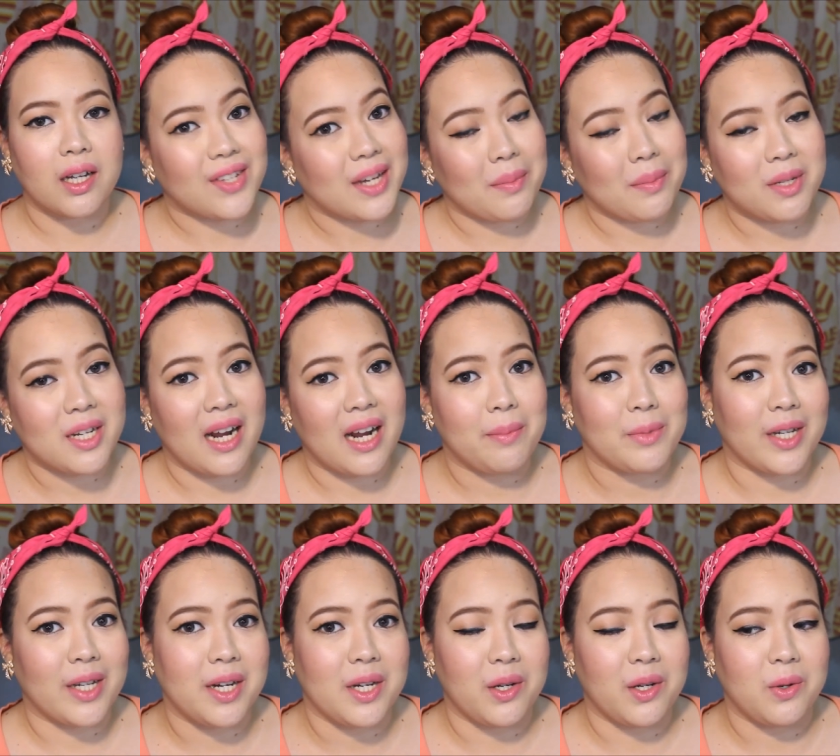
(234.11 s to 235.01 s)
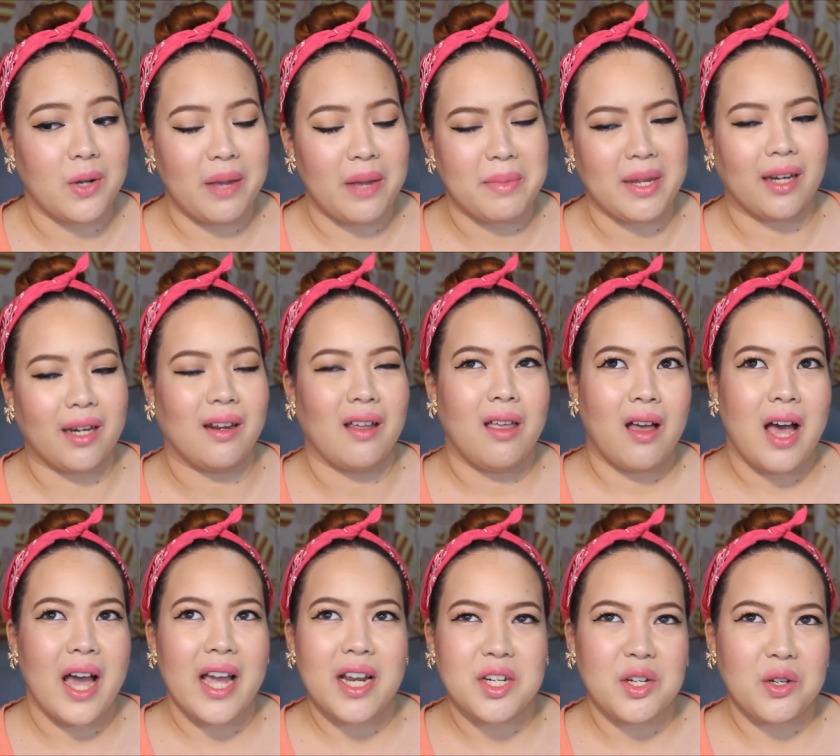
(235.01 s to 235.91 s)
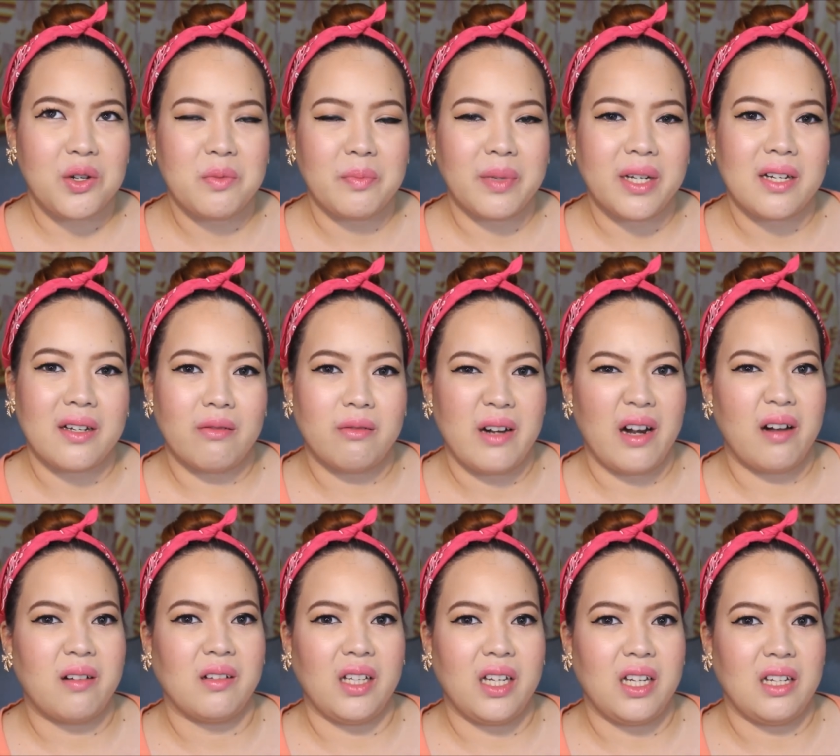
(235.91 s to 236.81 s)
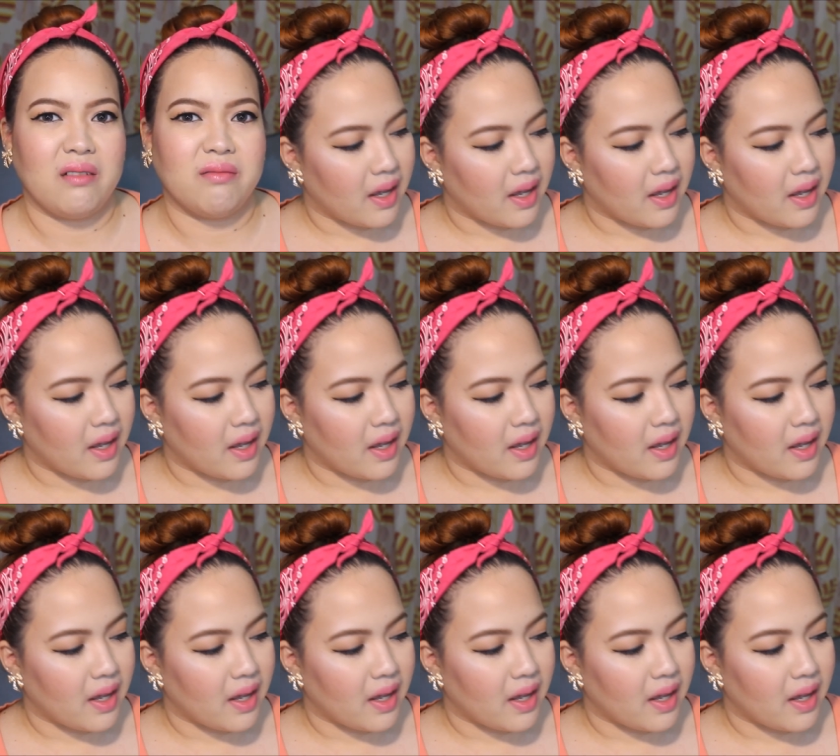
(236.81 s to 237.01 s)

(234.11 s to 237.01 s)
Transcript: Sometimes I do. I mean, I do, but rarely.